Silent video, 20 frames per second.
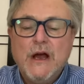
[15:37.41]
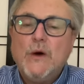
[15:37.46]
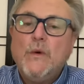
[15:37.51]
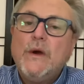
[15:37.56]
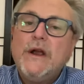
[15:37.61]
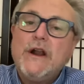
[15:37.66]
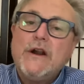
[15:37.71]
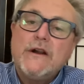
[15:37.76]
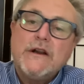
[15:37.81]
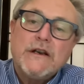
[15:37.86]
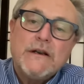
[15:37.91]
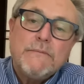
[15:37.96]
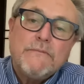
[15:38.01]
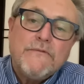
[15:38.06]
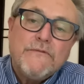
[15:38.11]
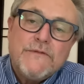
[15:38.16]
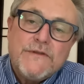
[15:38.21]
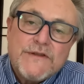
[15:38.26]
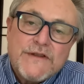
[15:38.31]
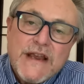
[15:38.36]
We are a
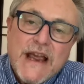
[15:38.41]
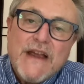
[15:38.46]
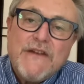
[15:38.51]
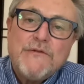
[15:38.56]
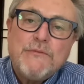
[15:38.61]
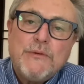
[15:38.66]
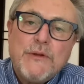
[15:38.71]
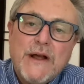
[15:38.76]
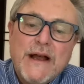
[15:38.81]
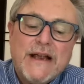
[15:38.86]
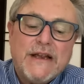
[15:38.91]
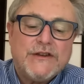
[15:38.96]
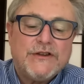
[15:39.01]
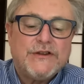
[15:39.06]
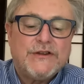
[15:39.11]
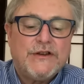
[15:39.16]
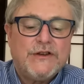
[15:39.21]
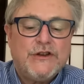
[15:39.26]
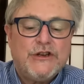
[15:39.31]
safe place